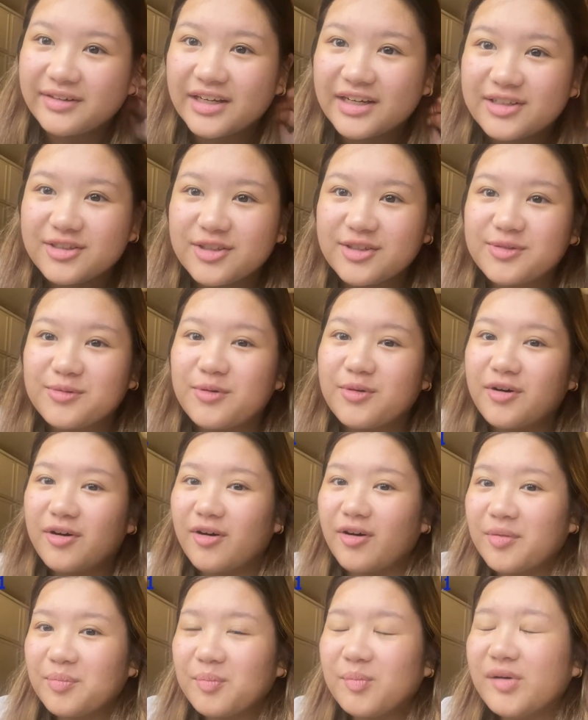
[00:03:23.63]
I just woke
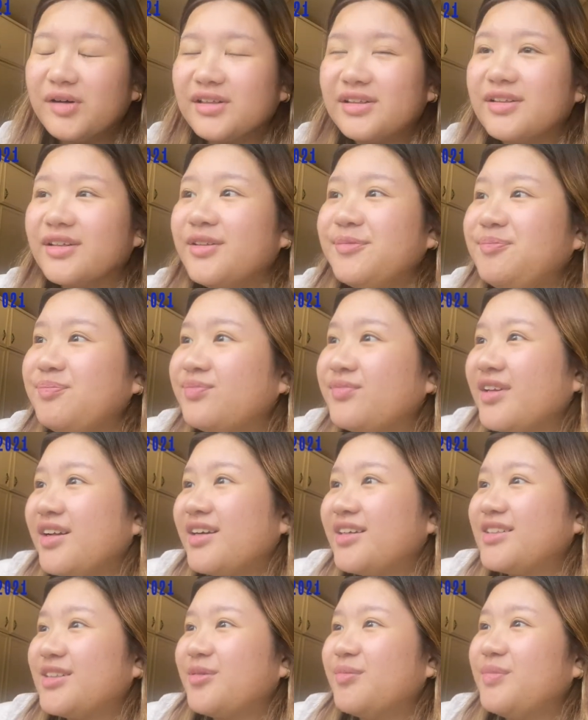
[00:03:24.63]
up, but
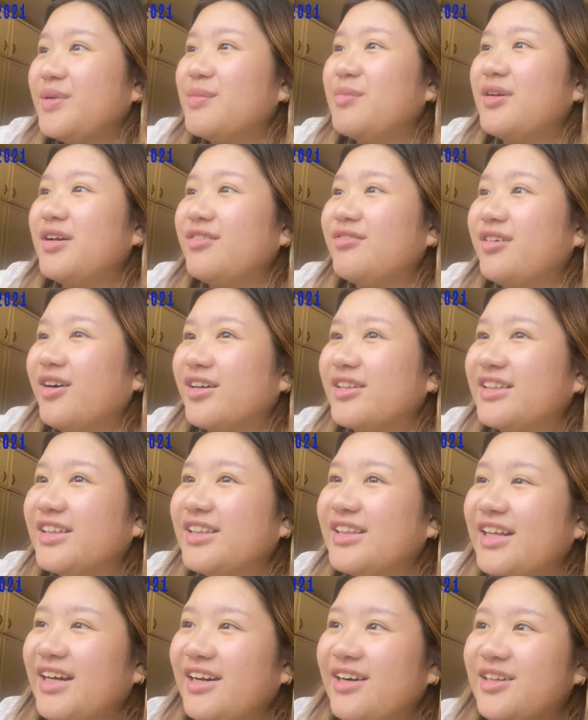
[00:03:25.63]
some people have gotten
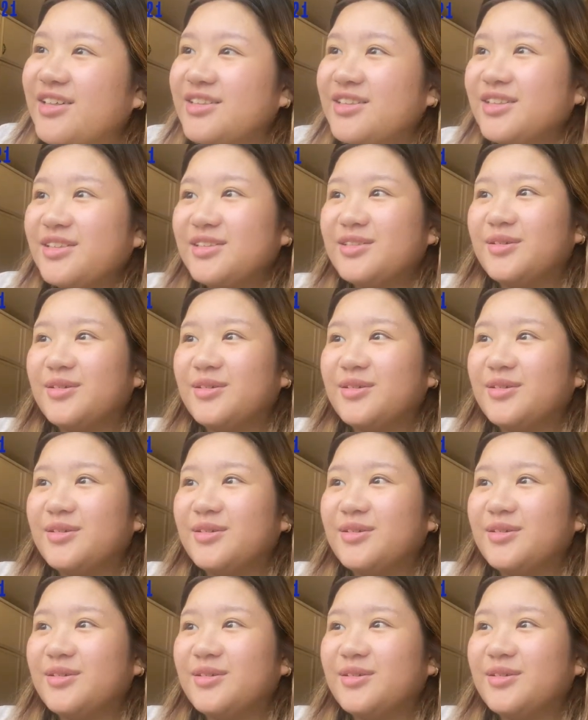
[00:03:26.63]
theirs.